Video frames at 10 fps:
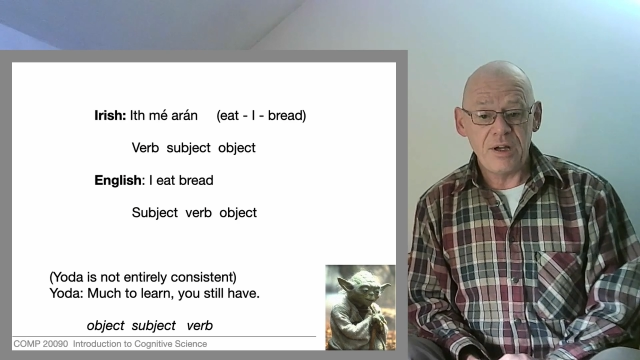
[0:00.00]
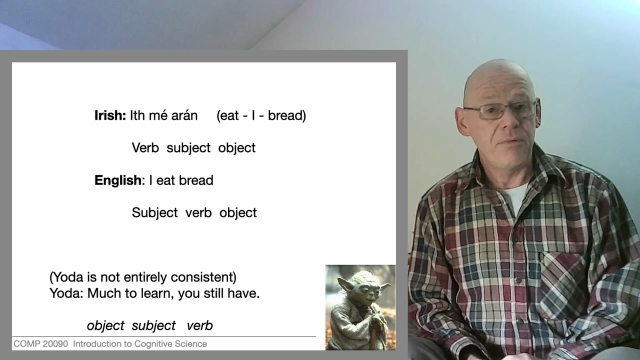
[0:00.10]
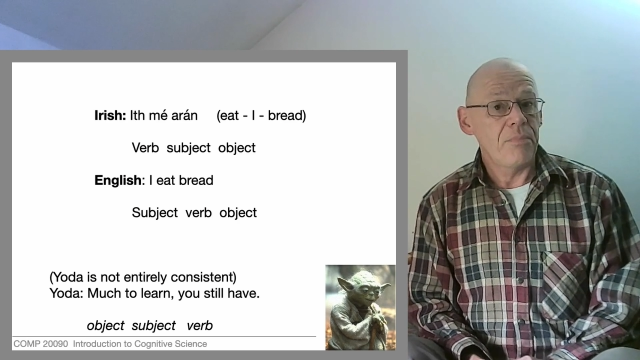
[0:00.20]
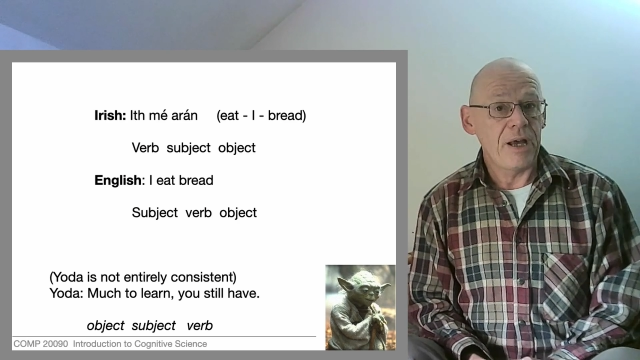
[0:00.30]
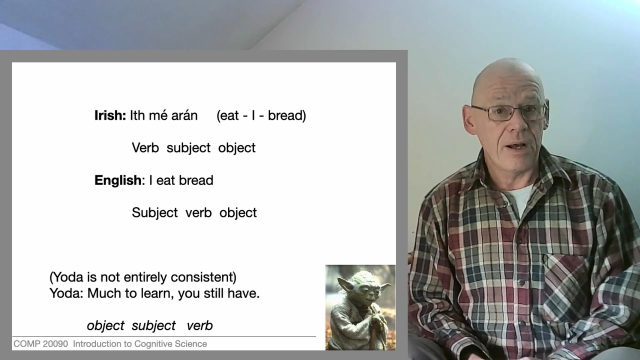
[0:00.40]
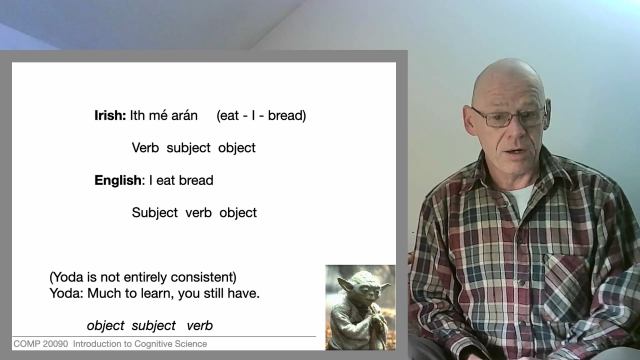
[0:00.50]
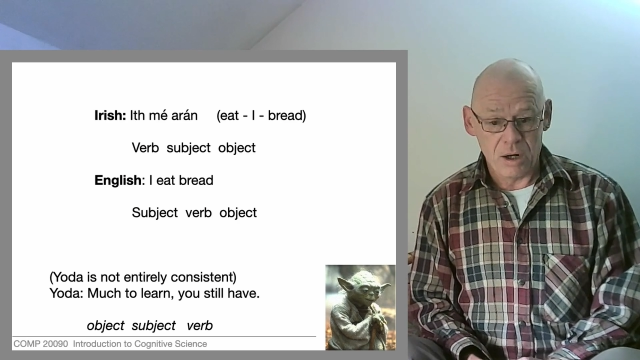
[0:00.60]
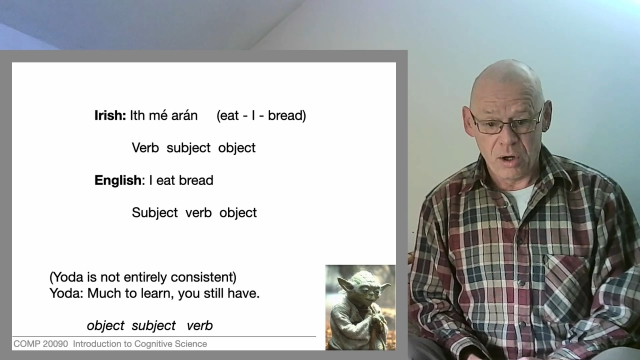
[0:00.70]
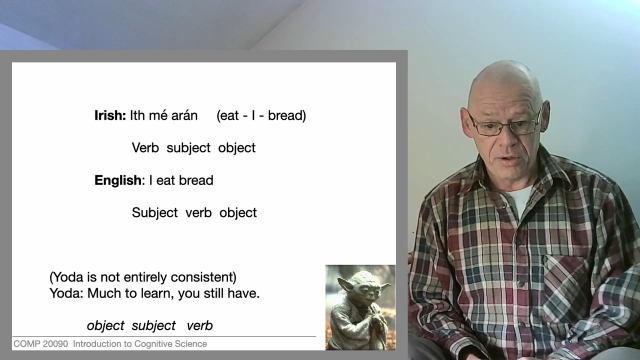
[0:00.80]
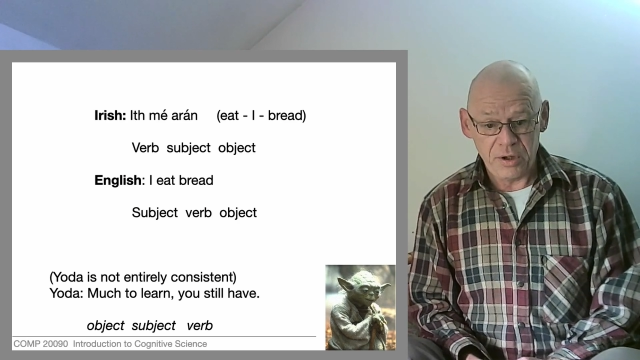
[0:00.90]
it may
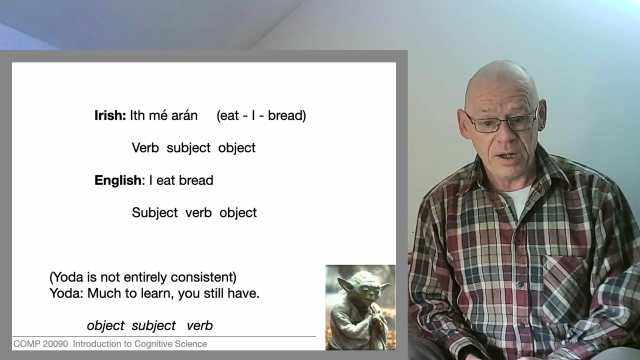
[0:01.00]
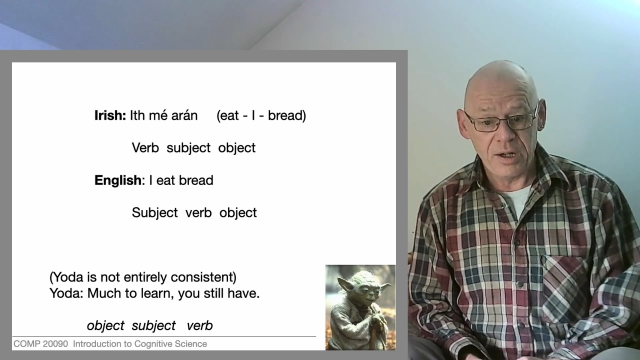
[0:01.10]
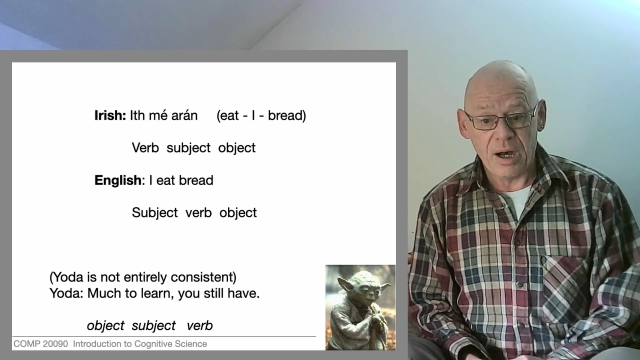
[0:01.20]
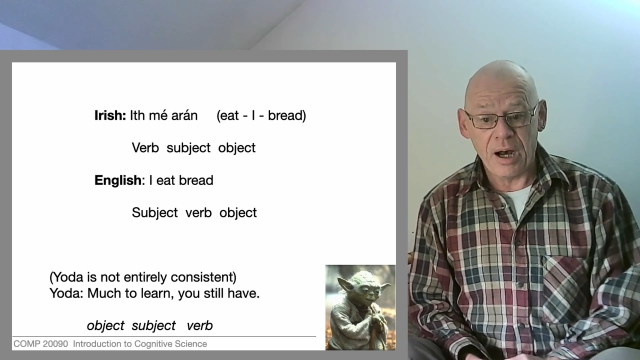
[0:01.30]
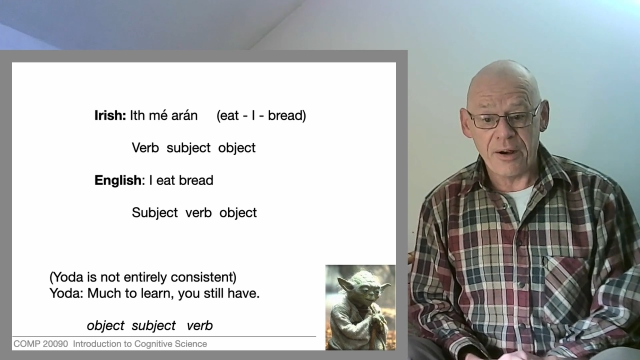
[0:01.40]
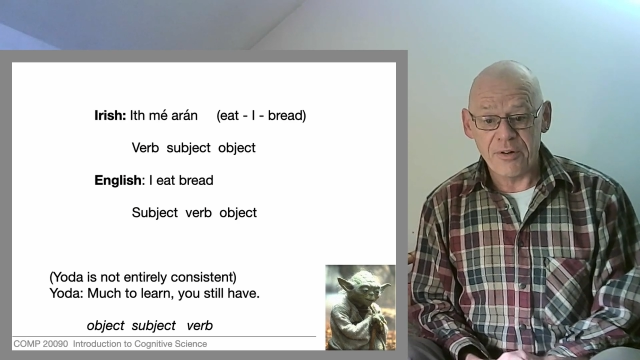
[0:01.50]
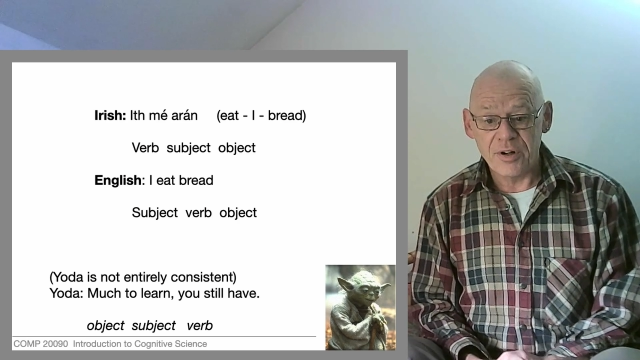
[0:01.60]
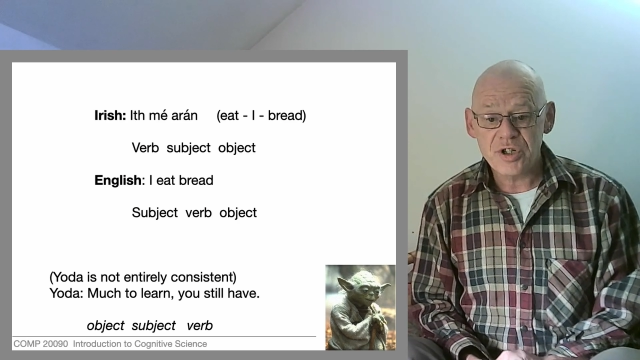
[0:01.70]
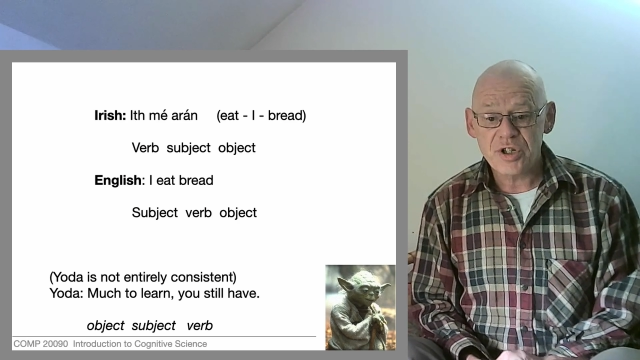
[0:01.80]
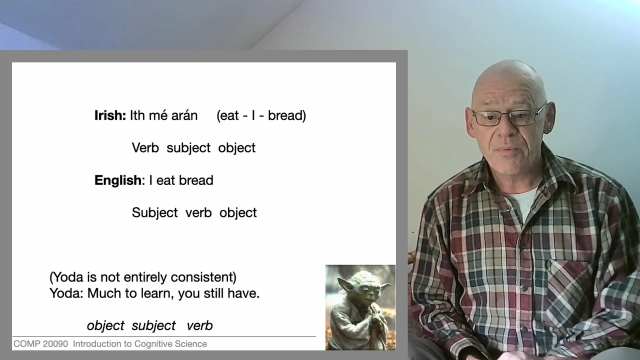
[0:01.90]
aron in
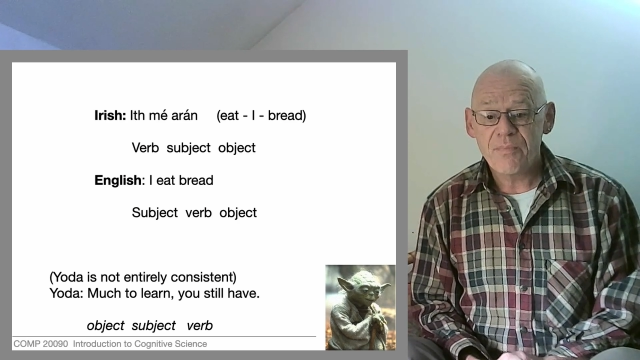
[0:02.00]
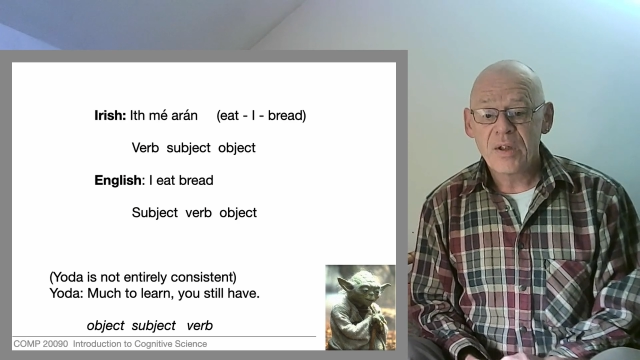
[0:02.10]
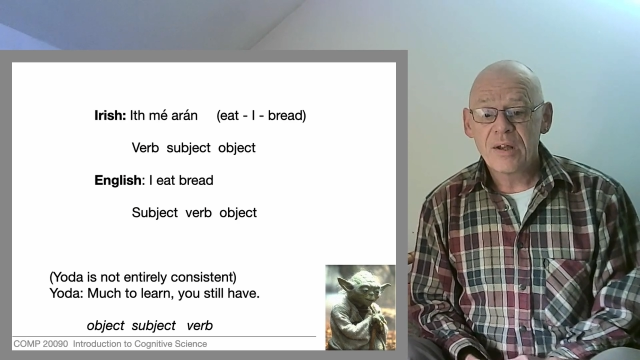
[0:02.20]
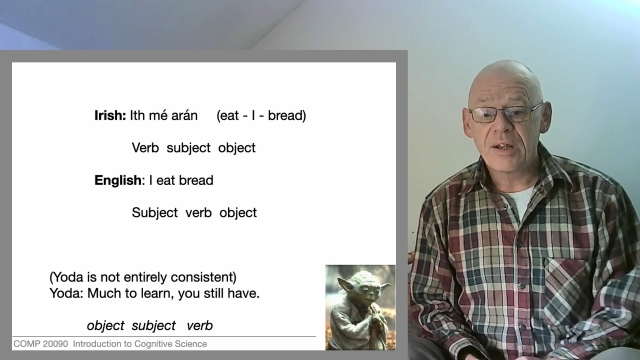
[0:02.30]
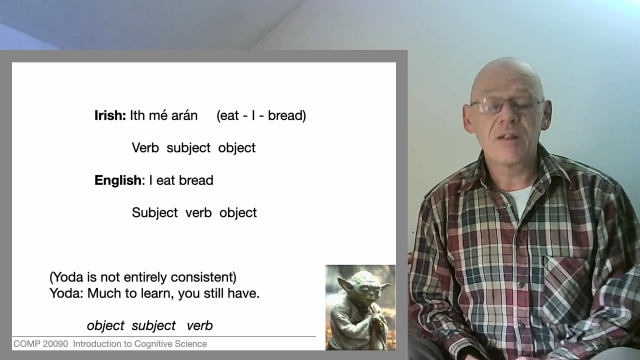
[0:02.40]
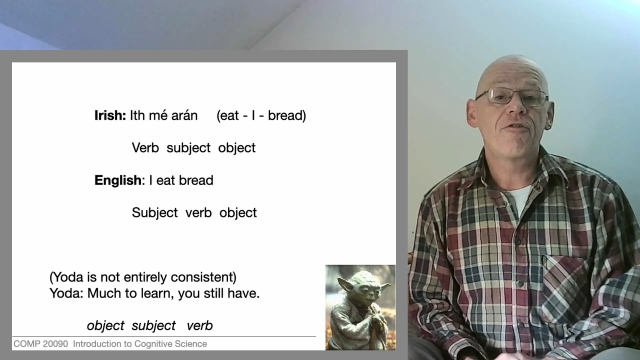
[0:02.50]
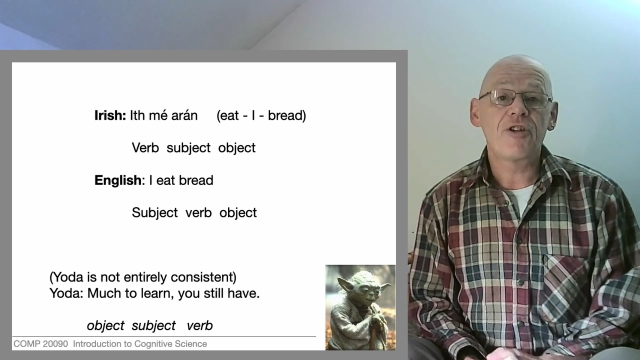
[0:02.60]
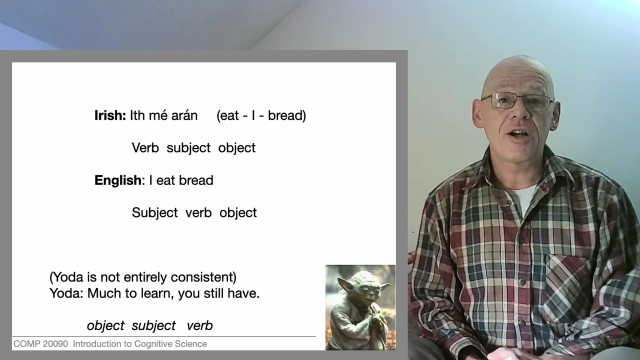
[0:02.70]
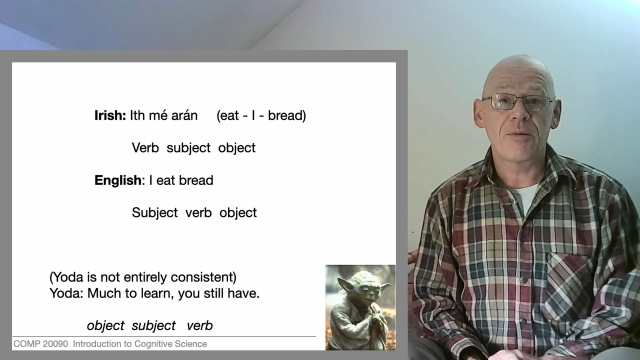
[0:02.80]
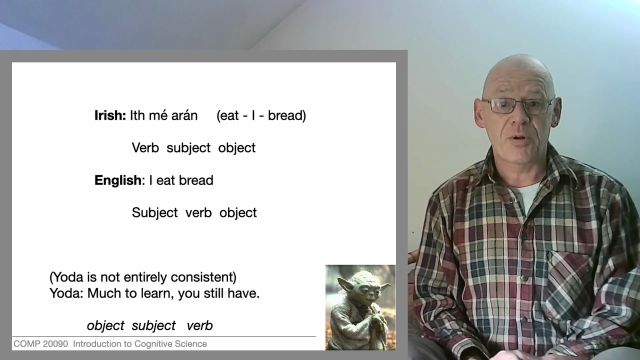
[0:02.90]
Irish, then the
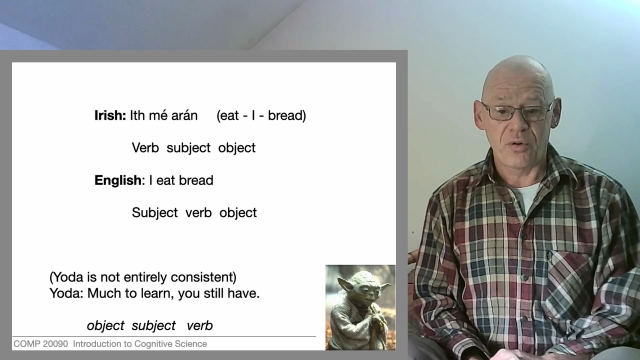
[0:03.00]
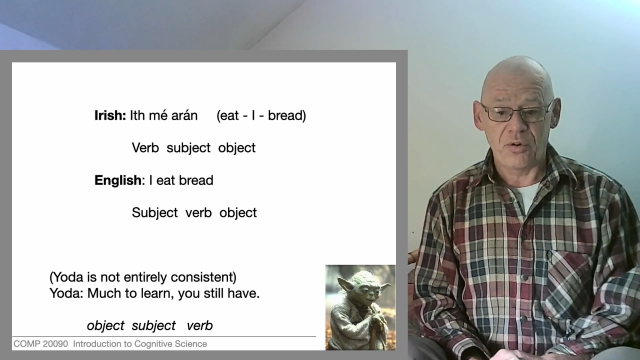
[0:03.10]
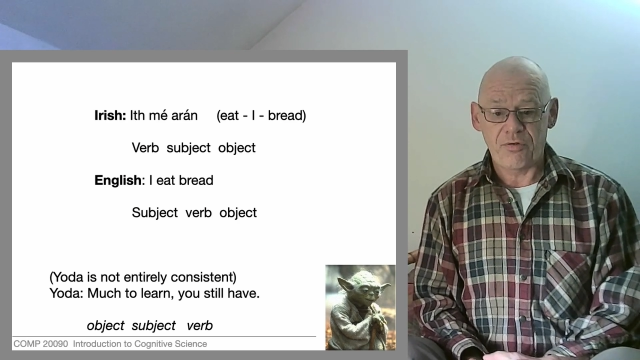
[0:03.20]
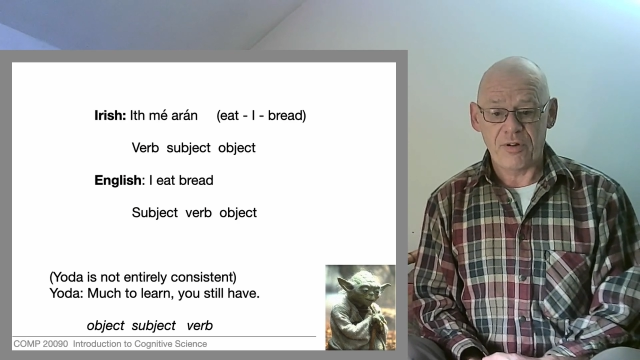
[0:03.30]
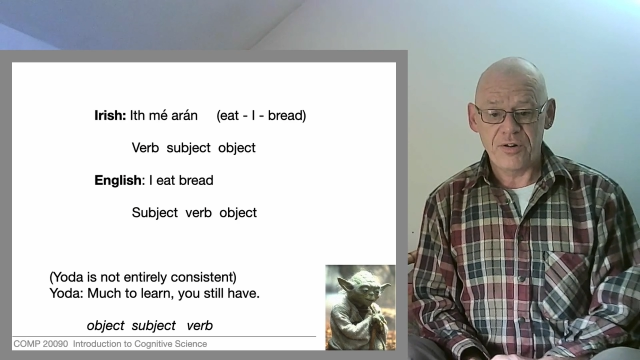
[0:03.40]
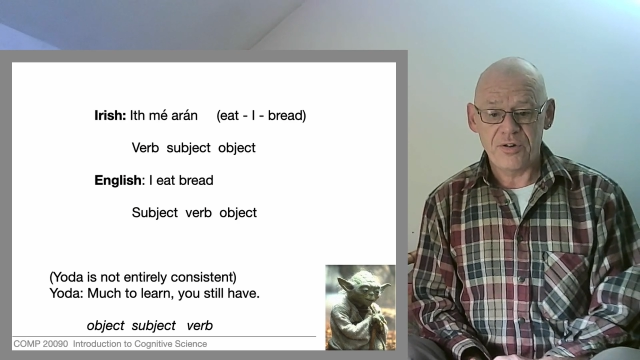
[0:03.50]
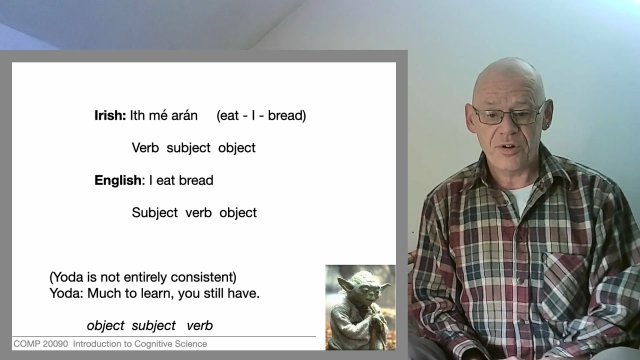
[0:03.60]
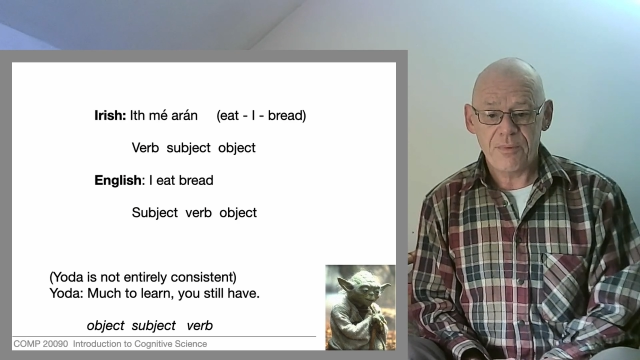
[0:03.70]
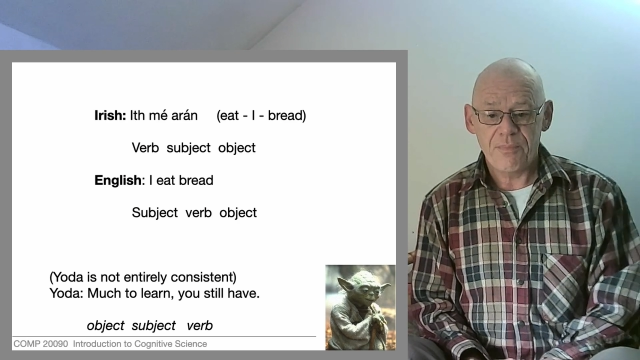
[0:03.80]
verb goes first,